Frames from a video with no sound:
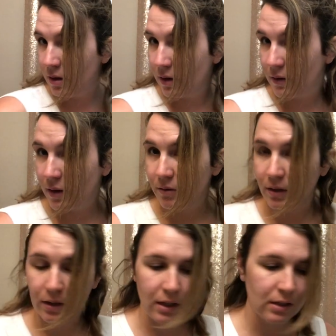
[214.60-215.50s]
and then
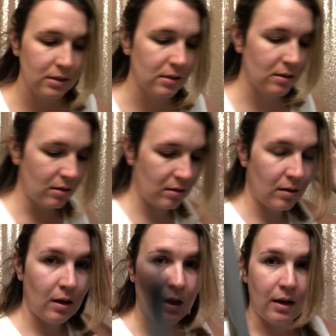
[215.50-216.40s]
release.
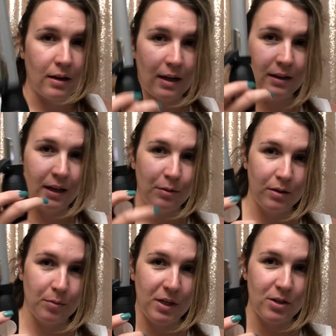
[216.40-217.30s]
And then I like
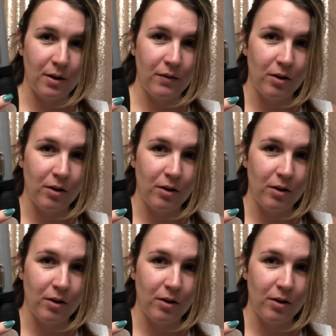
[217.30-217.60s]
with the BeachWaver,